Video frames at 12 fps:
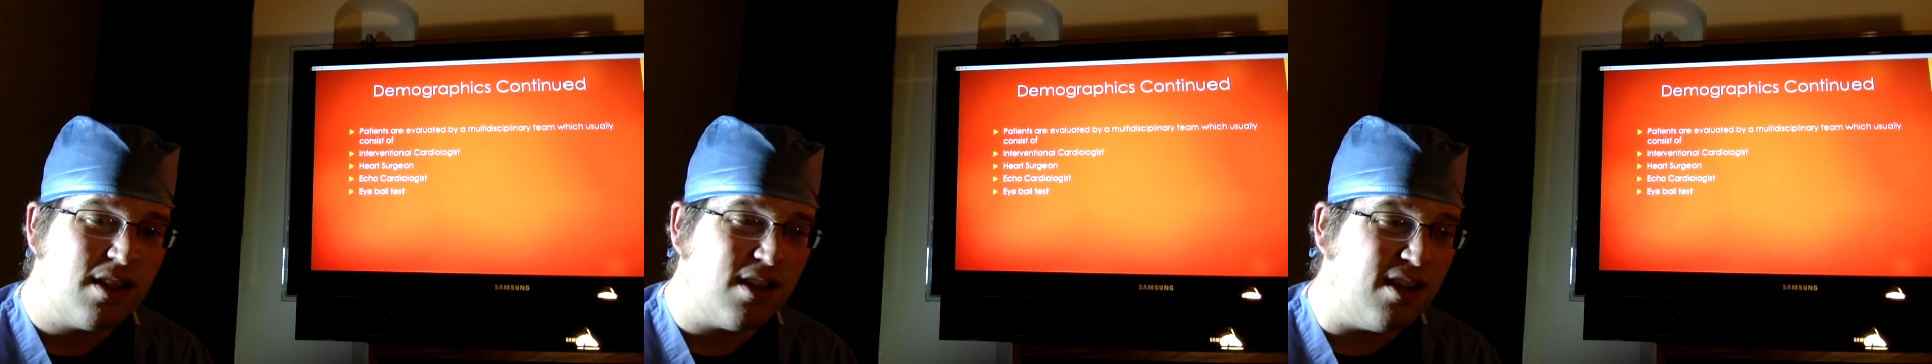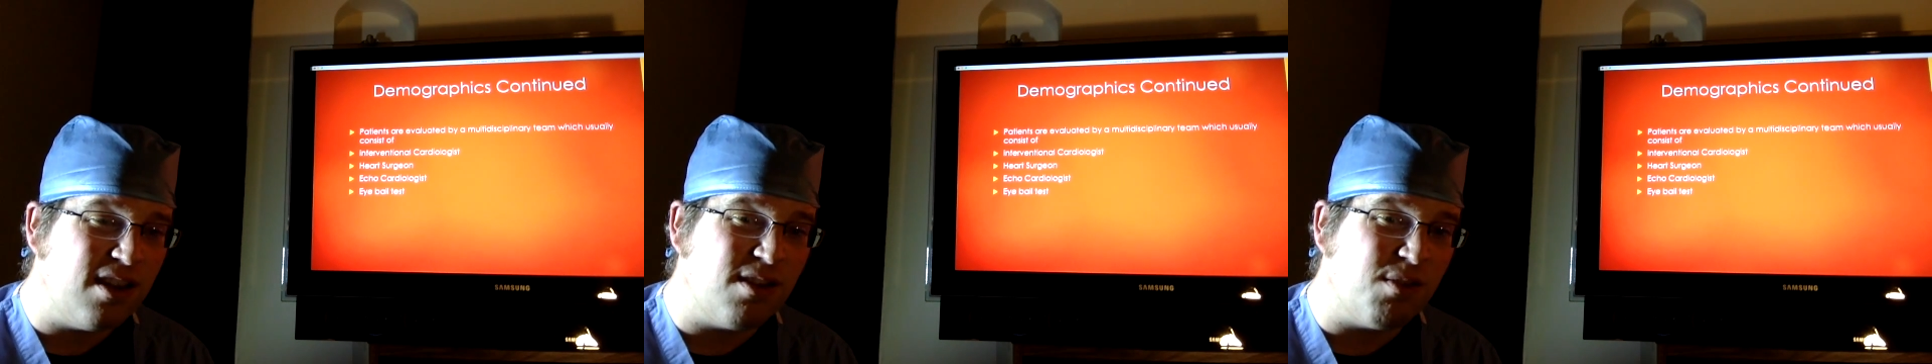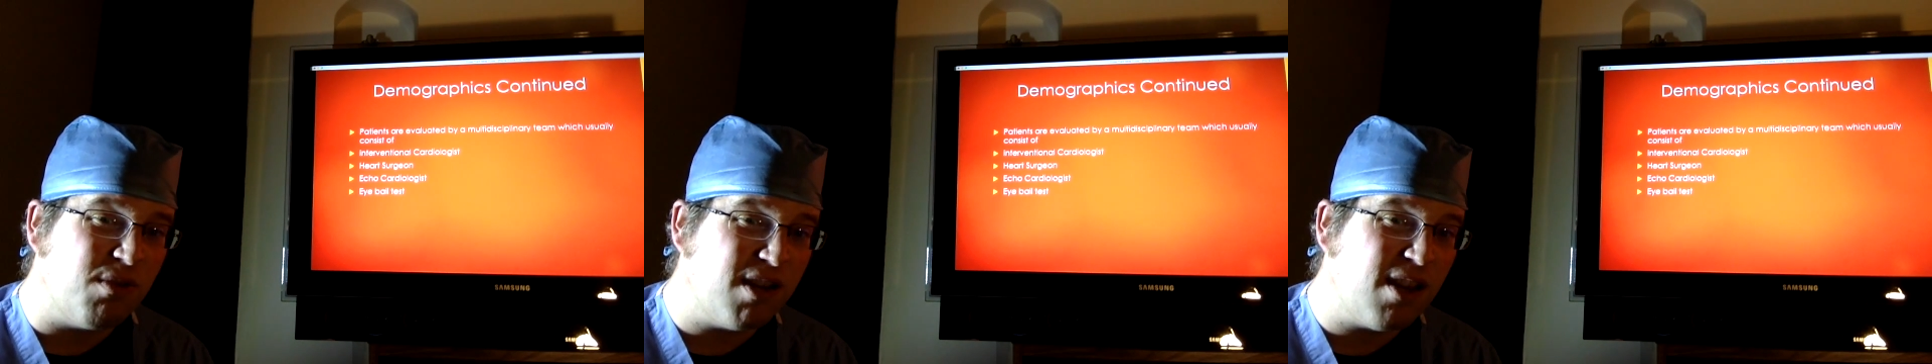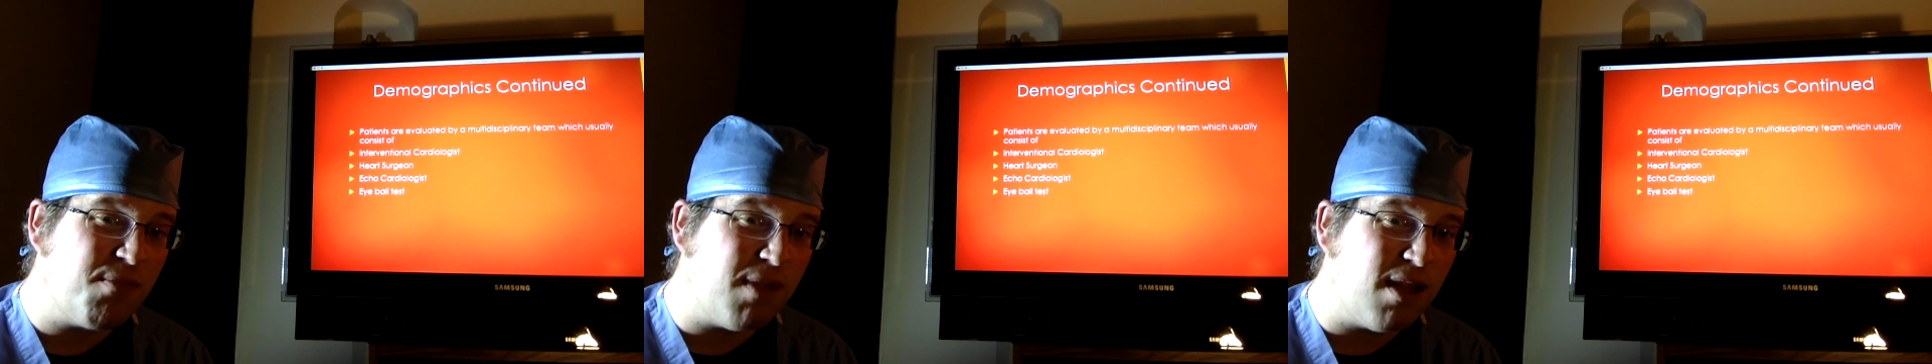you know, would
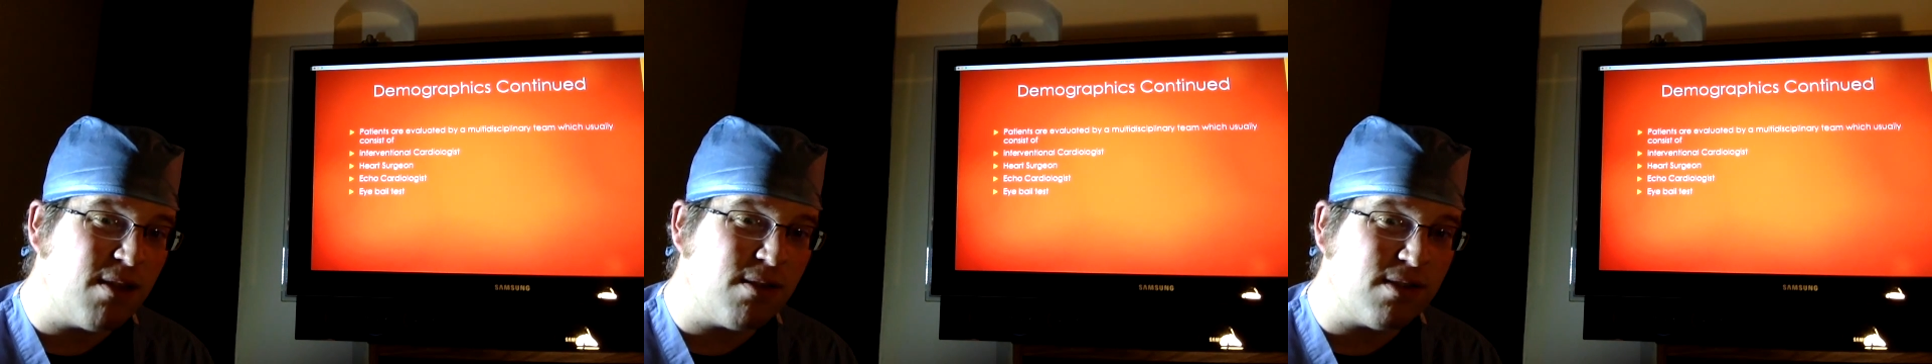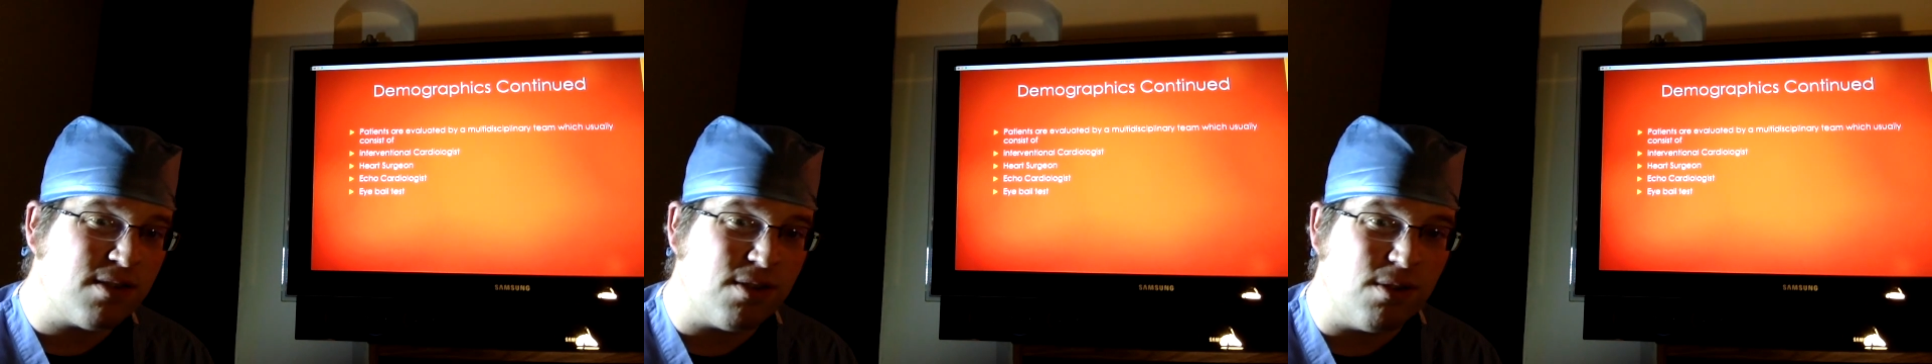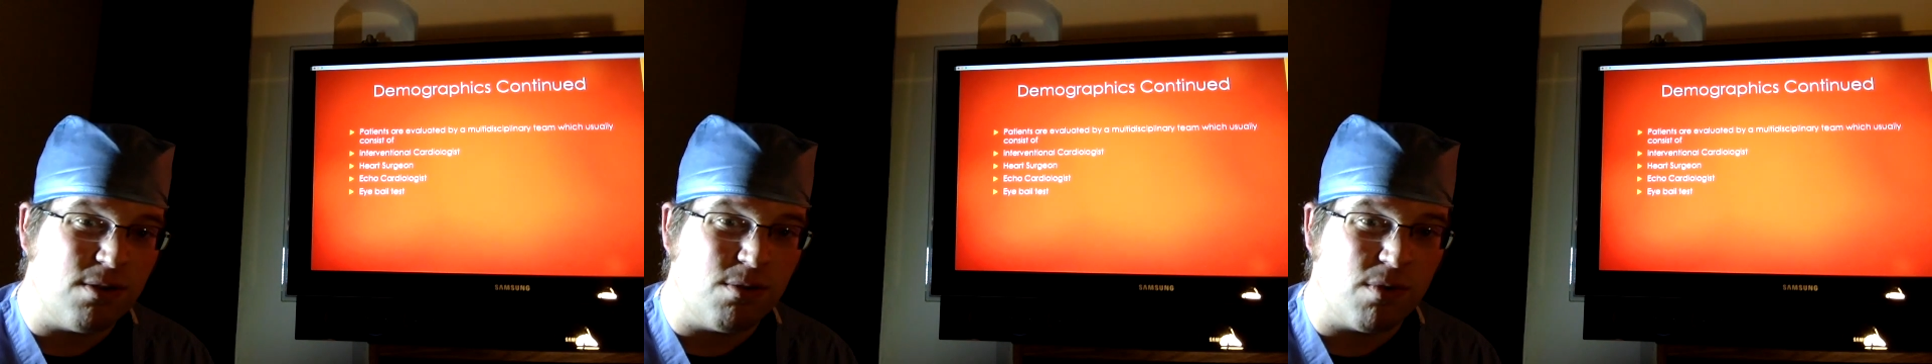they be able to